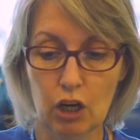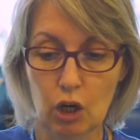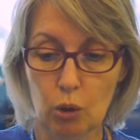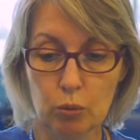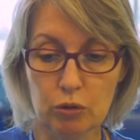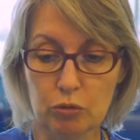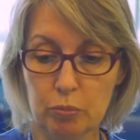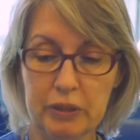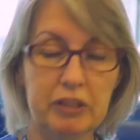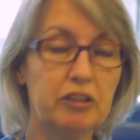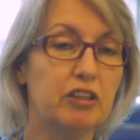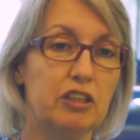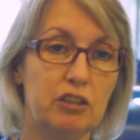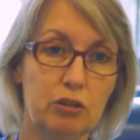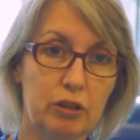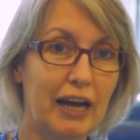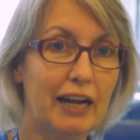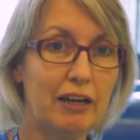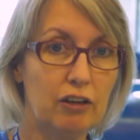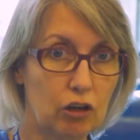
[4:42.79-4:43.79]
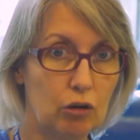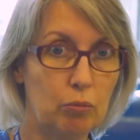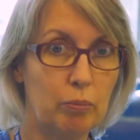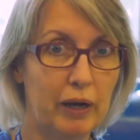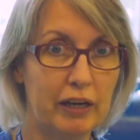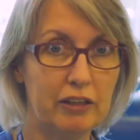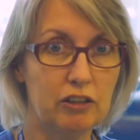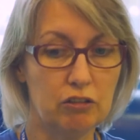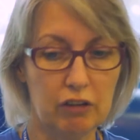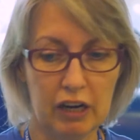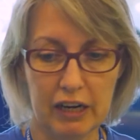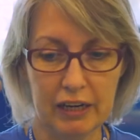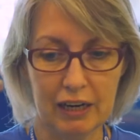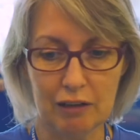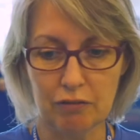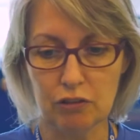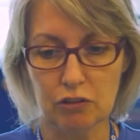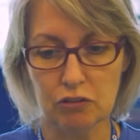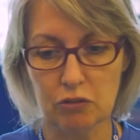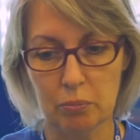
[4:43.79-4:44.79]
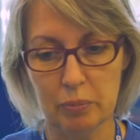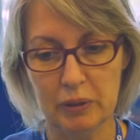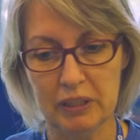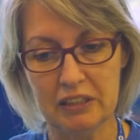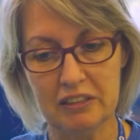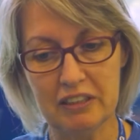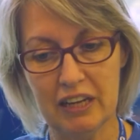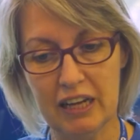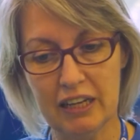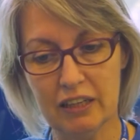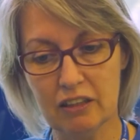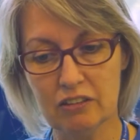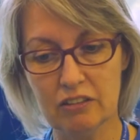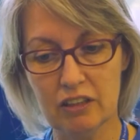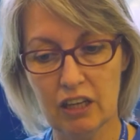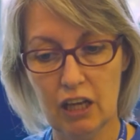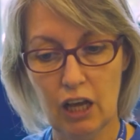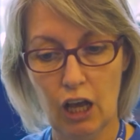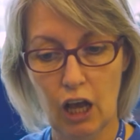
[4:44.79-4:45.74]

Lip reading: would be that you can combine your A-levels and BTECs.